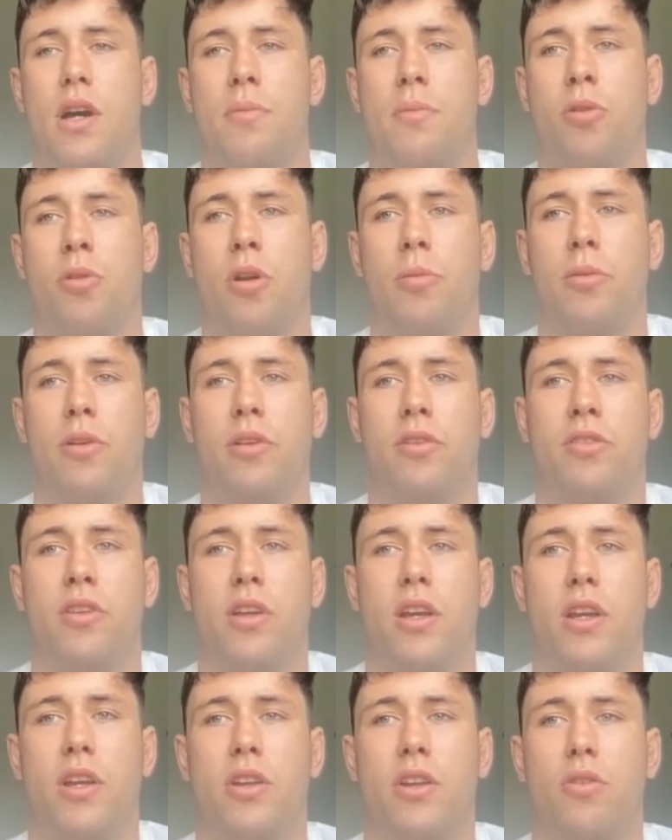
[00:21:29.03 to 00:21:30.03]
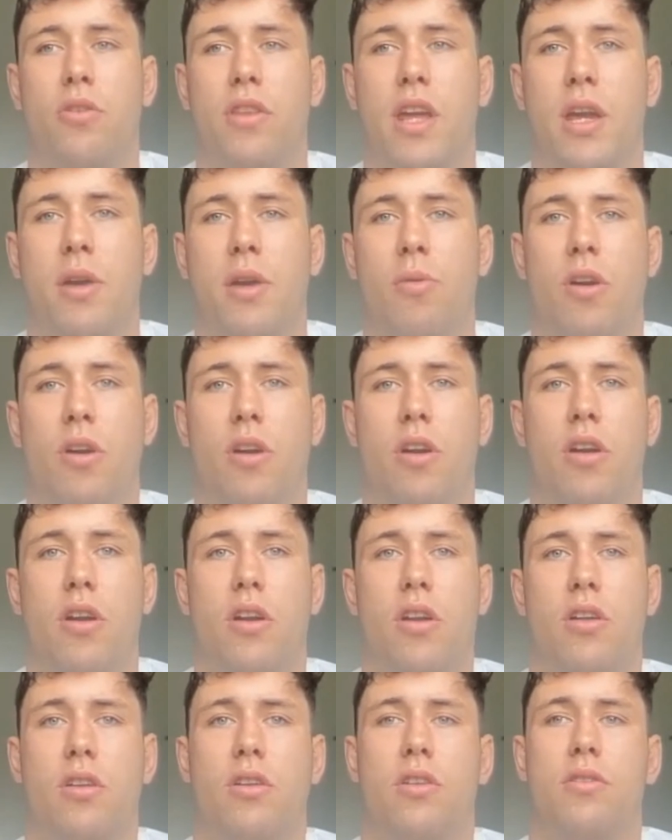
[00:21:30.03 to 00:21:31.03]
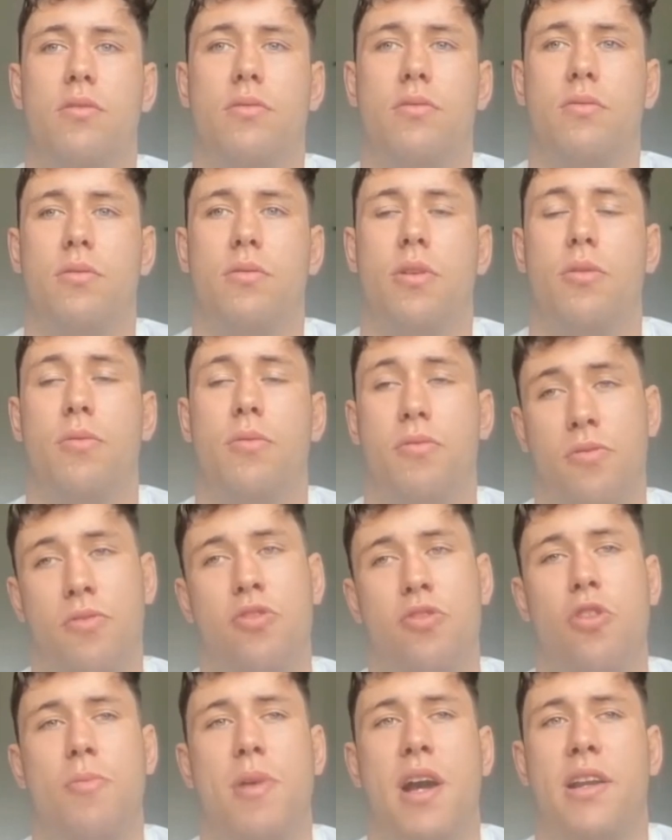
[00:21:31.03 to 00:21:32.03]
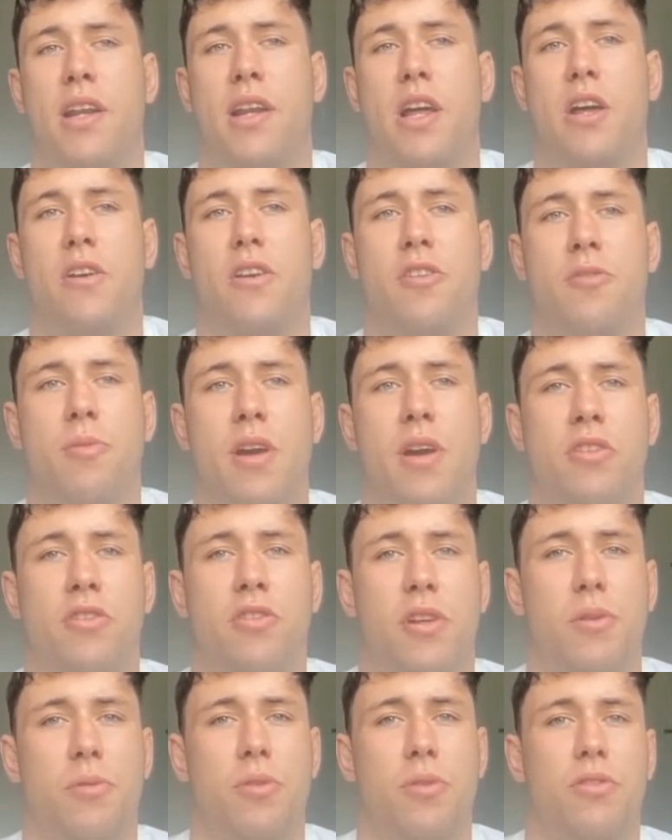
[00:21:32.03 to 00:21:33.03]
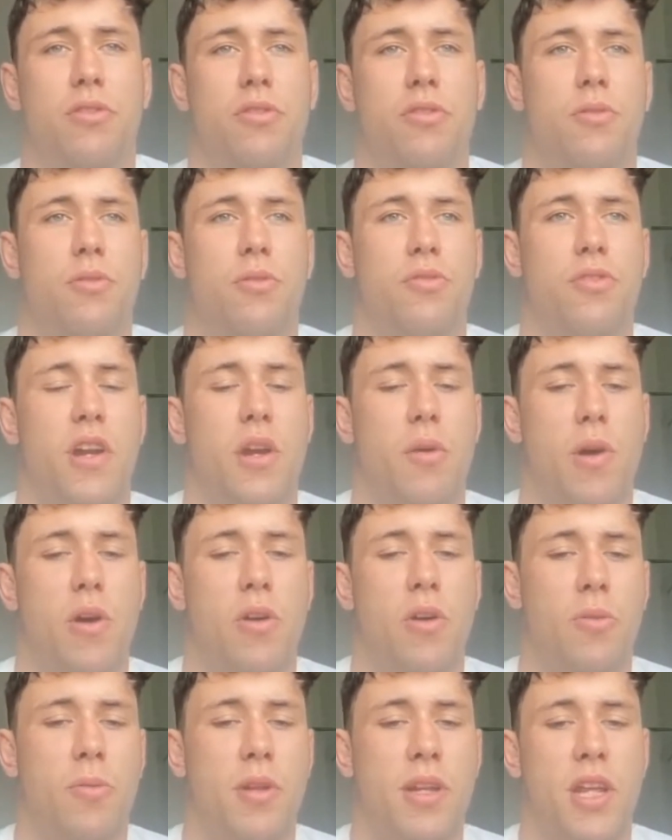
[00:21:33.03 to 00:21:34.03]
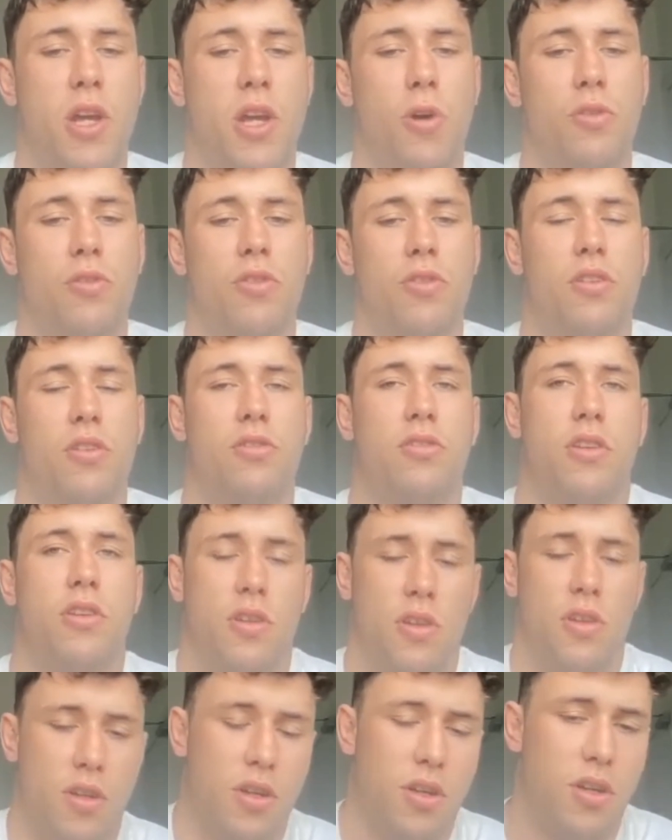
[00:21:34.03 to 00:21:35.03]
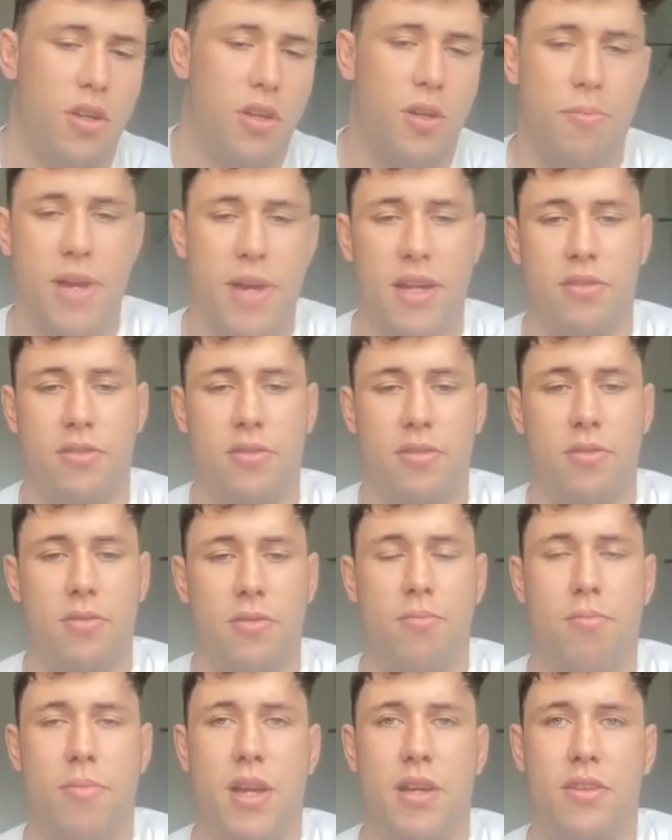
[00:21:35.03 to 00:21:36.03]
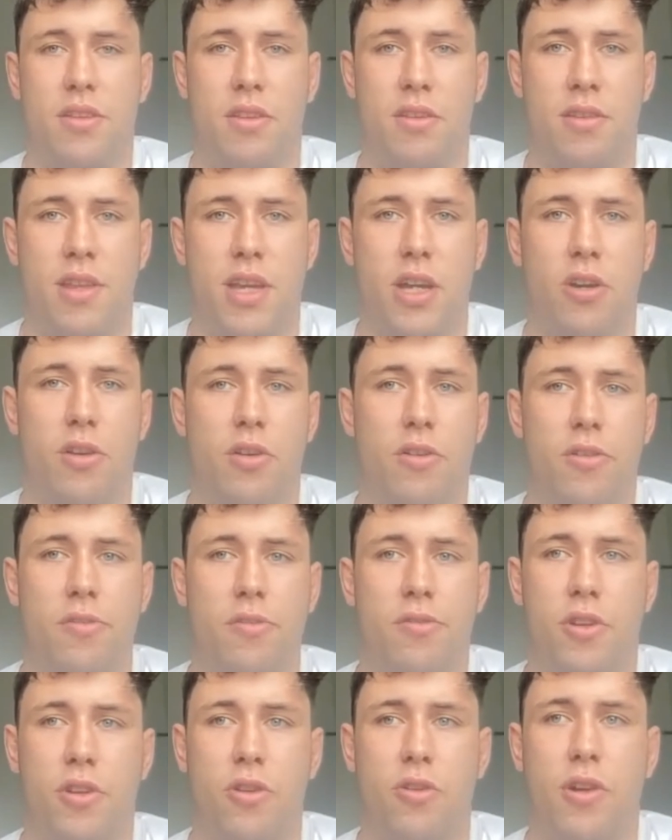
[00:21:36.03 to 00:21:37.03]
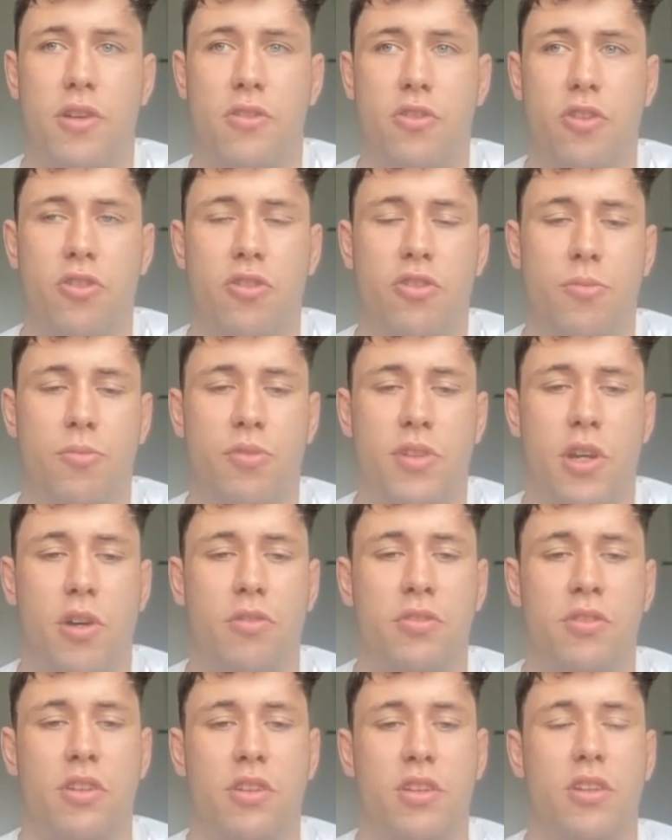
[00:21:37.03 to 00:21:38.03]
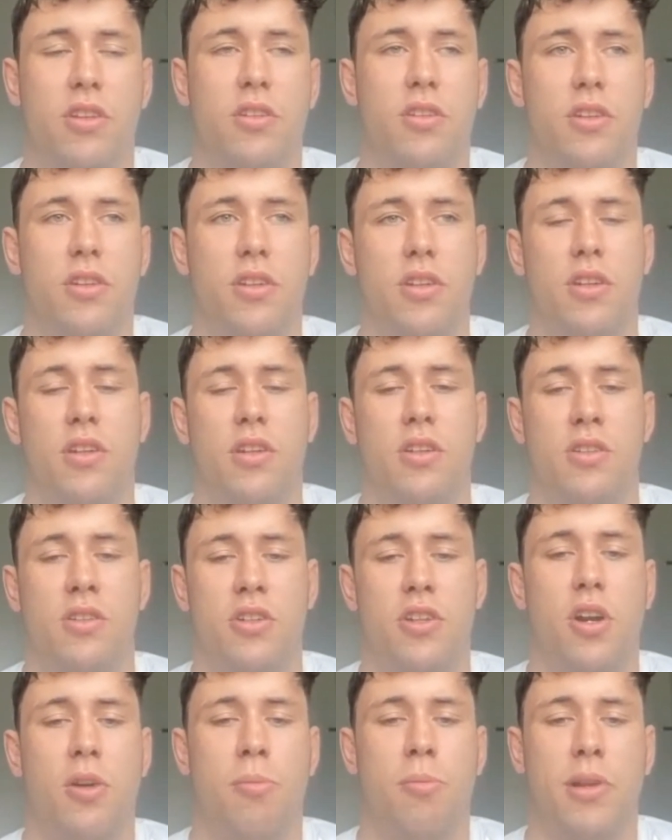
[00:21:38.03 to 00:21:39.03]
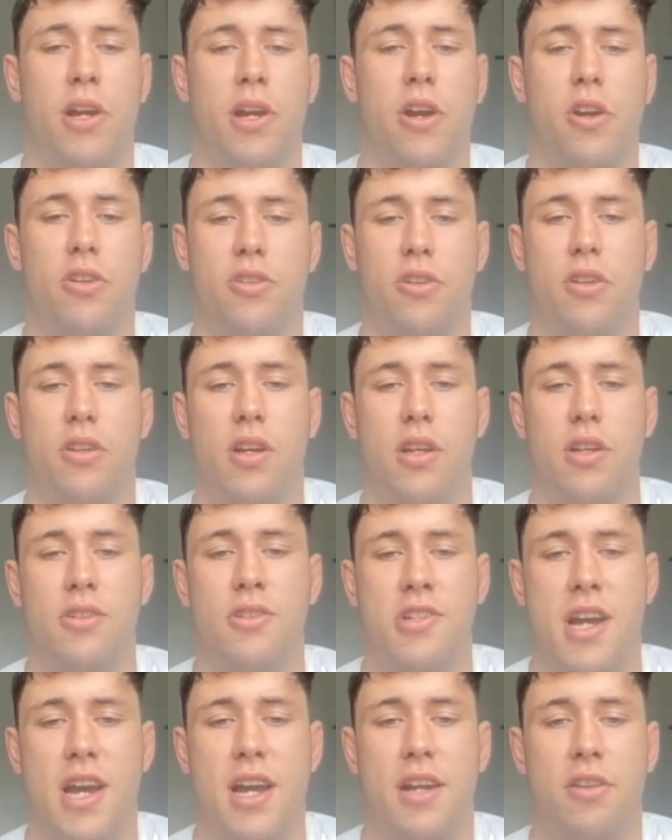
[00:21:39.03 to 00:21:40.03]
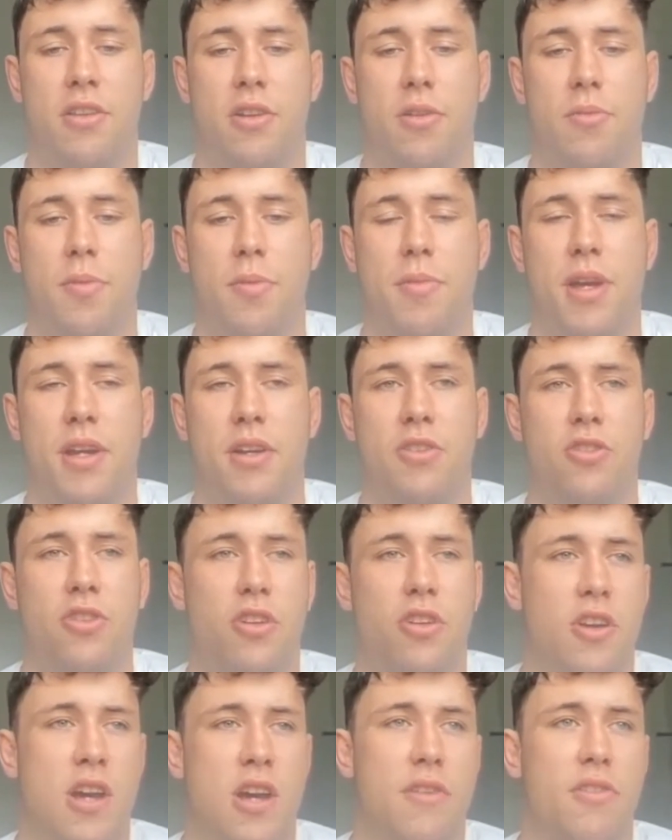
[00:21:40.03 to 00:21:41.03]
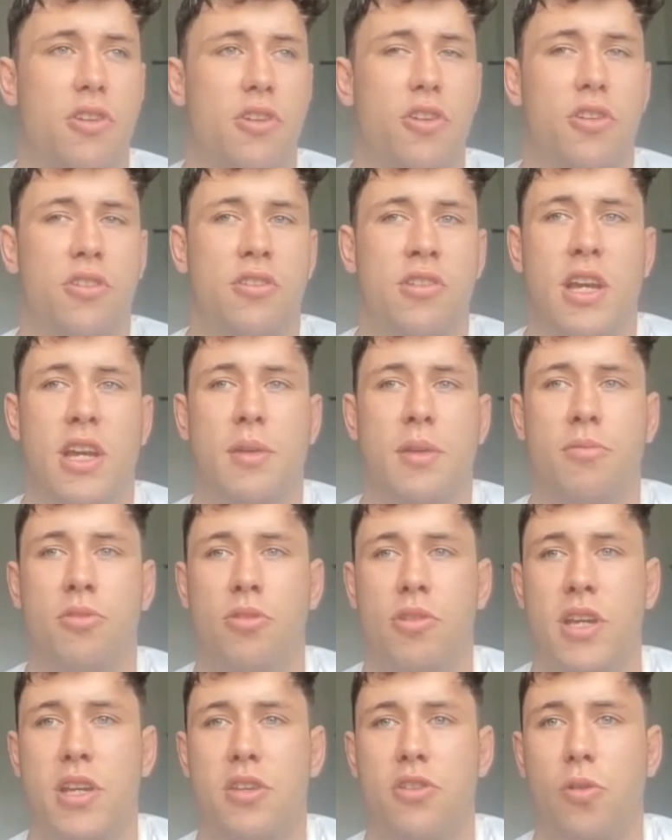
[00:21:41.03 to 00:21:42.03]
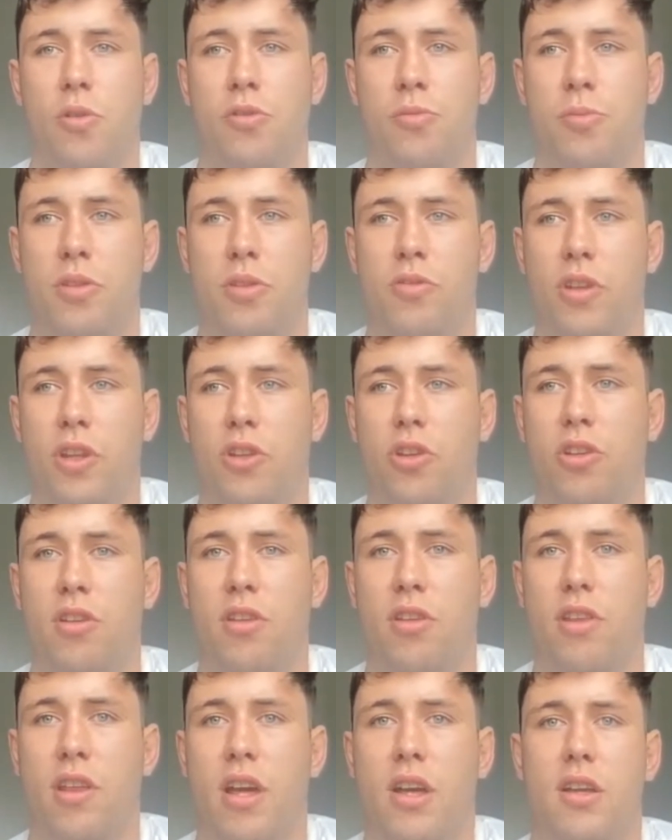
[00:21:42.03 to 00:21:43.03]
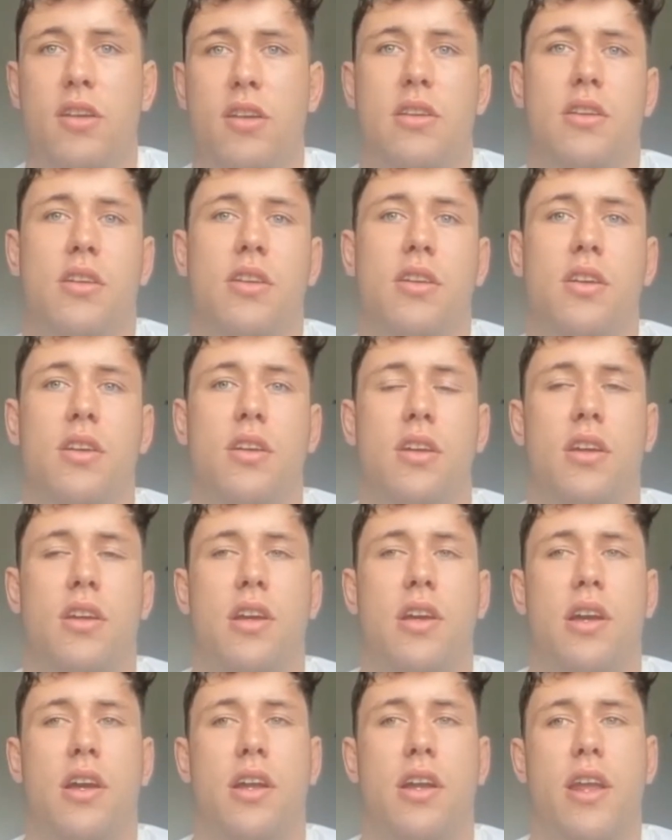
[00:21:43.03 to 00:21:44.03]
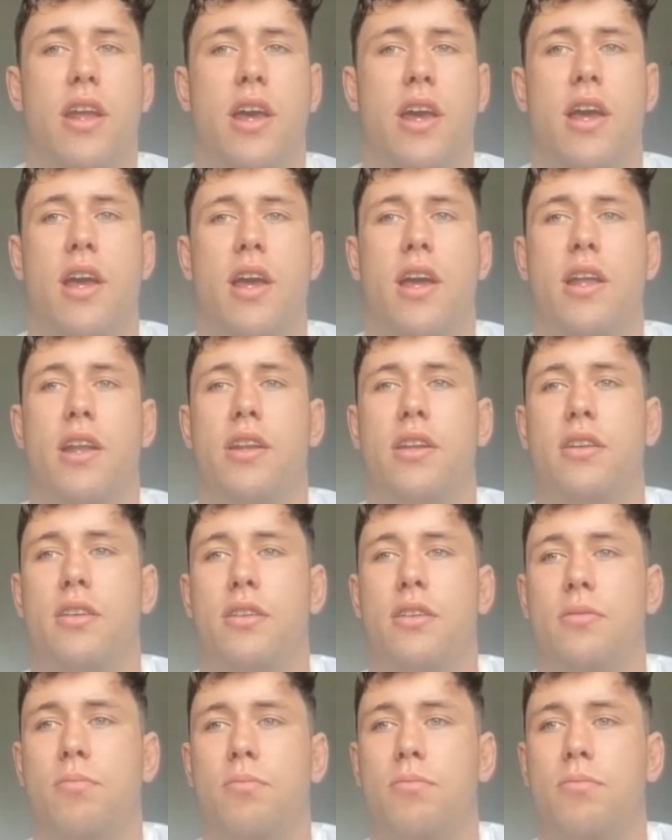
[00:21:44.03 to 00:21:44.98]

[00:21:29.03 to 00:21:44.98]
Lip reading: probably say, they were, well, Stuart McAnally especially was very welcoming. He always makes a thing out of, introducing himself to young players and chatting to them and making sure they're having a good time. So he's always been really good at that. And then,